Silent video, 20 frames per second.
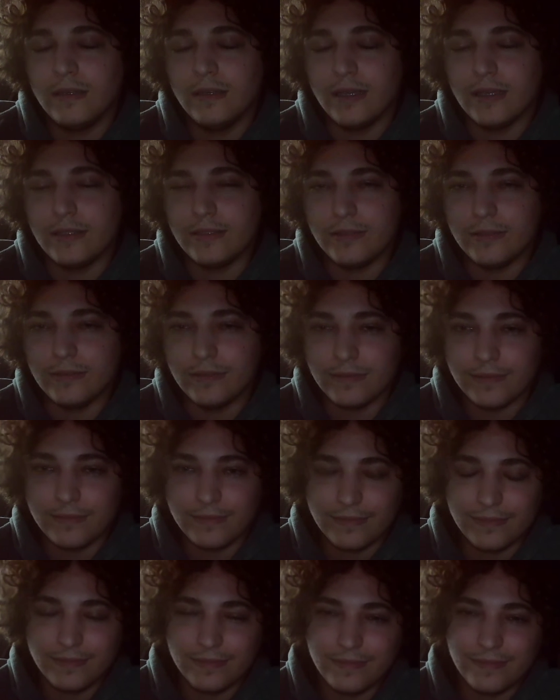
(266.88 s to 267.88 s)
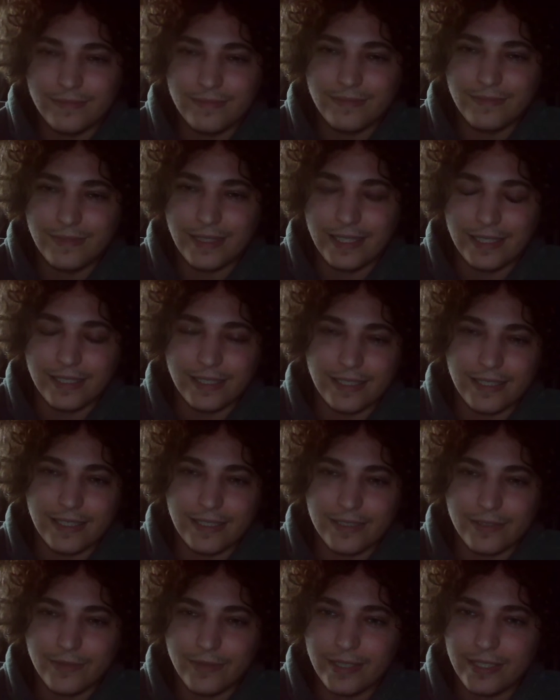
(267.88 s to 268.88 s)
I'll do
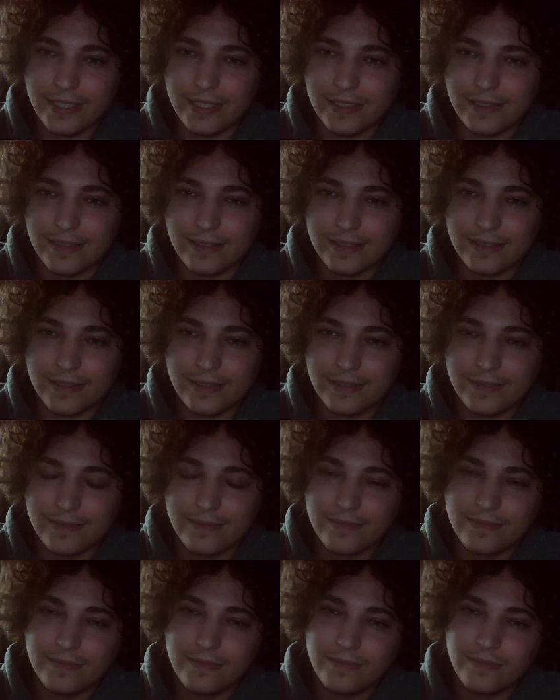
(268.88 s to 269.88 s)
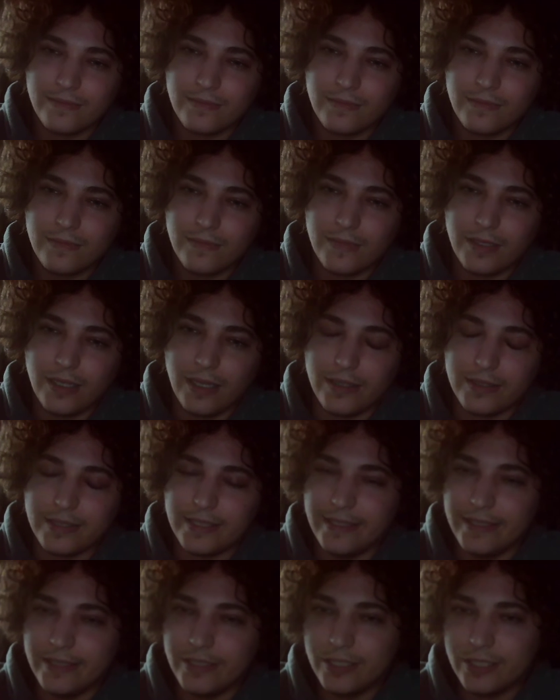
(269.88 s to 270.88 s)
healings, readings. I'll
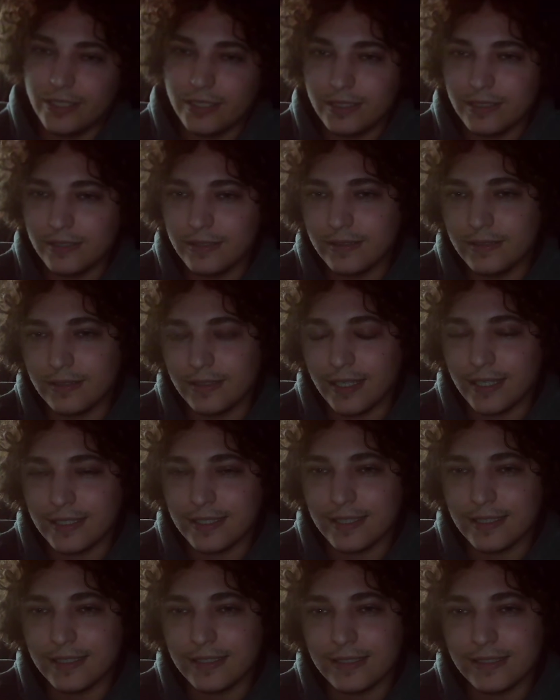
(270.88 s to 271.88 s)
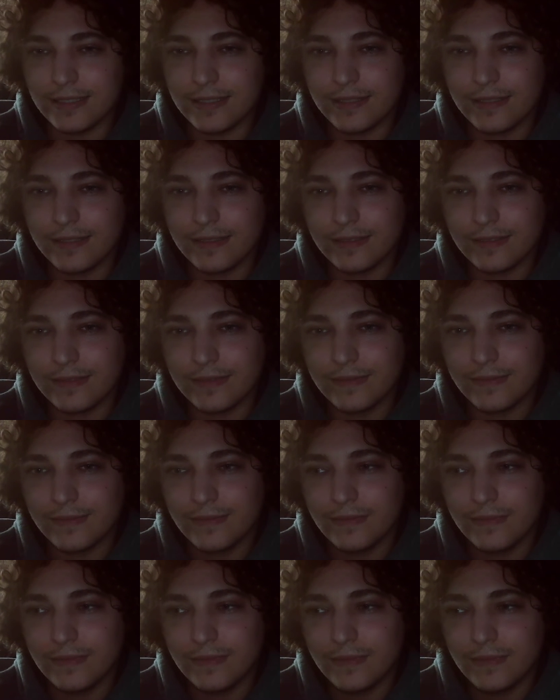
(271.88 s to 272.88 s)
teach lessons.
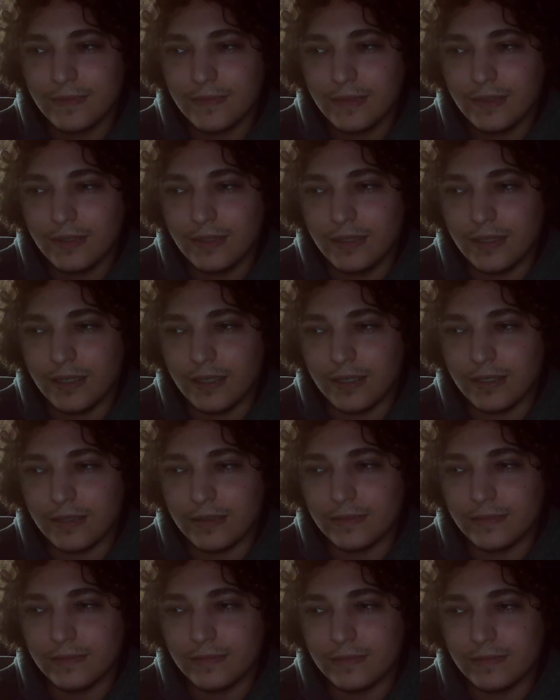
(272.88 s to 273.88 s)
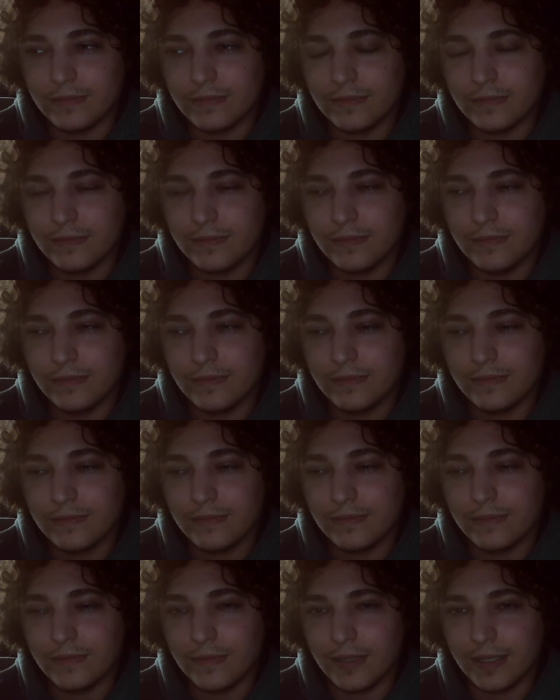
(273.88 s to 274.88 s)
Um,
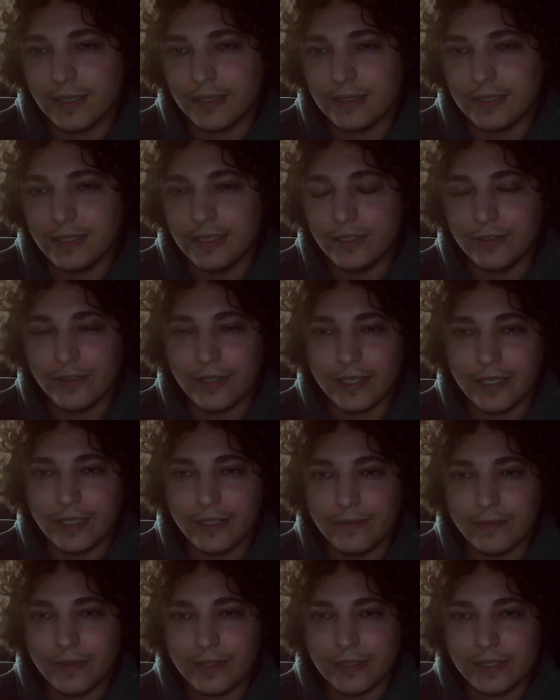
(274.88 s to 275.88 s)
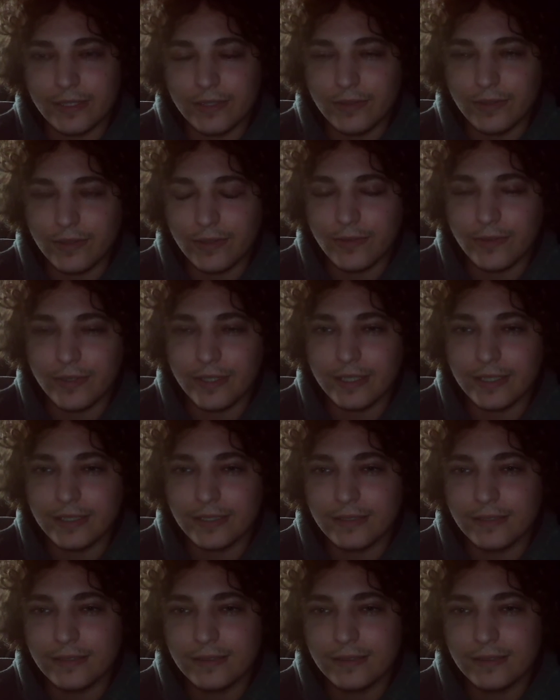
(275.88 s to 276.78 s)
I could teach Reiki 1, 2, and 3,